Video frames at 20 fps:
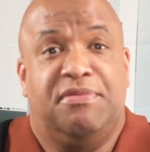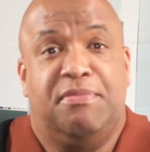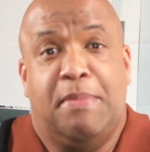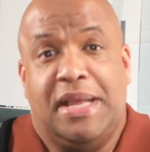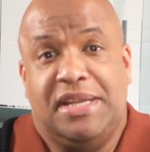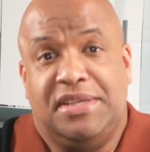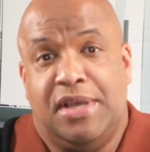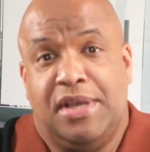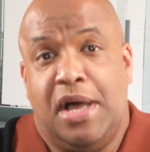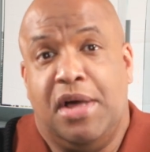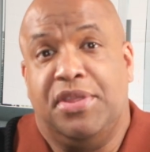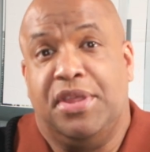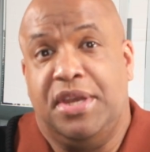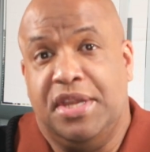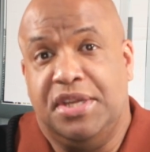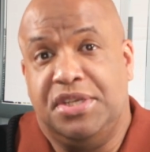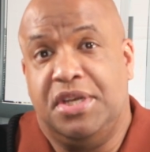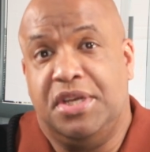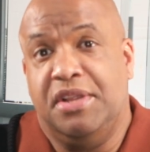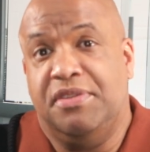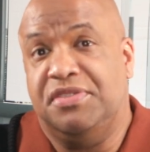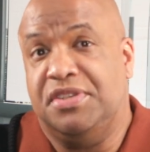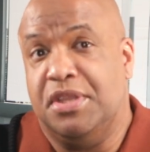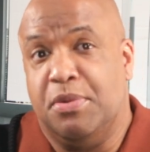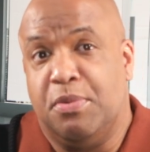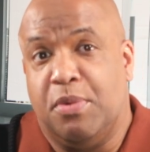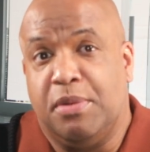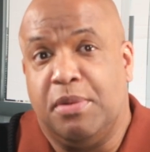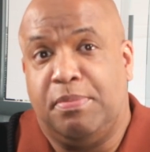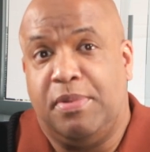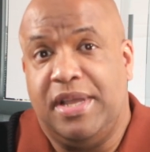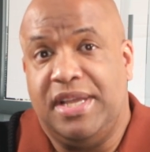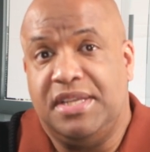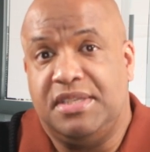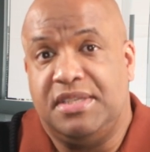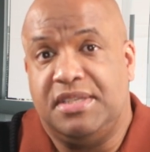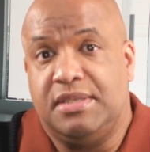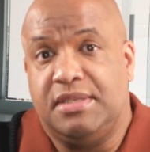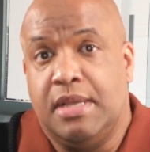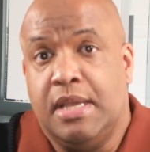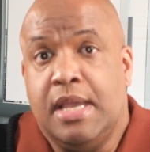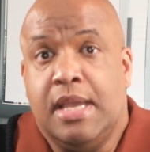mental health initiatives in the workplace,